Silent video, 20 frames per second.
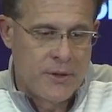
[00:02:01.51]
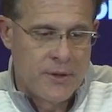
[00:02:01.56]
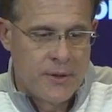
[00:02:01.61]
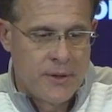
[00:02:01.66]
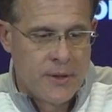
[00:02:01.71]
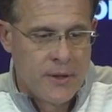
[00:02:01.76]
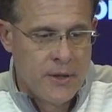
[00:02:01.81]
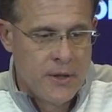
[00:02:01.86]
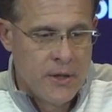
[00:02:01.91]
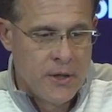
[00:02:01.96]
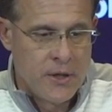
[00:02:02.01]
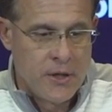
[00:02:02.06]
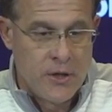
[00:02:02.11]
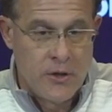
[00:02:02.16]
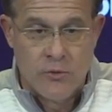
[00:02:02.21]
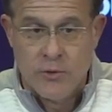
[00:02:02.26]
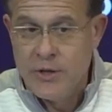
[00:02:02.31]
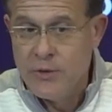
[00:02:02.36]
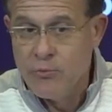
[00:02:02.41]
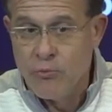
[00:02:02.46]
And,
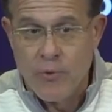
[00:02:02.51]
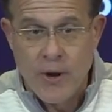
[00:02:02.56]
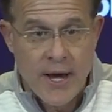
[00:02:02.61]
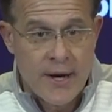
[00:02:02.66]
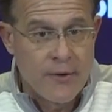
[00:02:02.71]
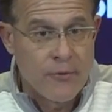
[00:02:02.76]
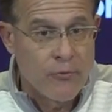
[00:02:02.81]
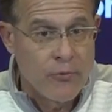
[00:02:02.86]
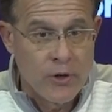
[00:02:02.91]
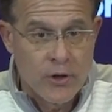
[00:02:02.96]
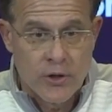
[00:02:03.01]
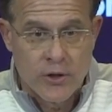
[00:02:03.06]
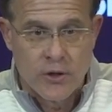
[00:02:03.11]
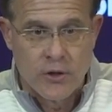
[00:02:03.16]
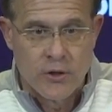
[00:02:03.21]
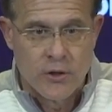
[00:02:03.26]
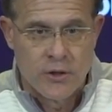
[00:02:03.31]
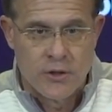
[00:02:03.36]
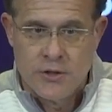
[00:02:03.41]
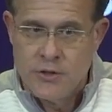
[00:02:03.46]
he read it really
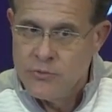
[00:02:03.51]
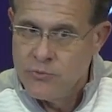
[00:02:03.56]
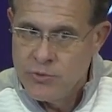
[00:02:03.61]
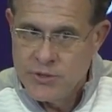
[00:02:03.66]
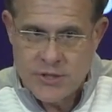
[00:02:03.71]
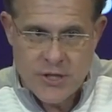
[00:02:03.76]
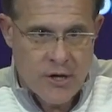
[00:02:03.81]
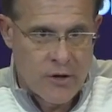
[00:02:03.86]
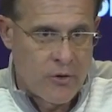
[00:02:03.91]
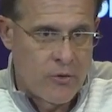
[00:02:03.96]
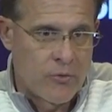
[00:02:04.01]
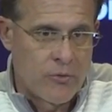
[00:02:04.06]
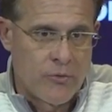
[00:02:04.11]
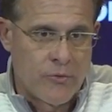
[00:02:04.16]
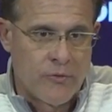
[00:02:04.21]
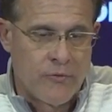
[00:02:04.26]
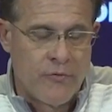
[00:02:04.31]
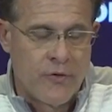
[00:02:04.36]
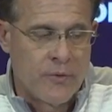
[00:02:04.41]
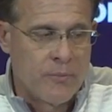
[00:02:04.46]
good. We just got a hold on
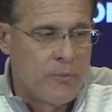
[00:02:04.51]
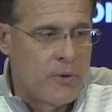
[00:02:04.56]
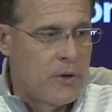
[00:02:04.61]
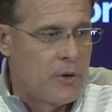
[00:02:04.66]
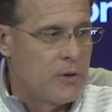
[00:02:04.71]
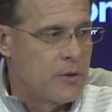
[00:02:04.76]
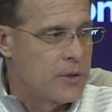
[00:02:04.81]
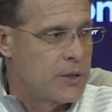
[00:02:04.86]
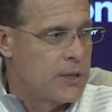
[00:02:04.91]
the football.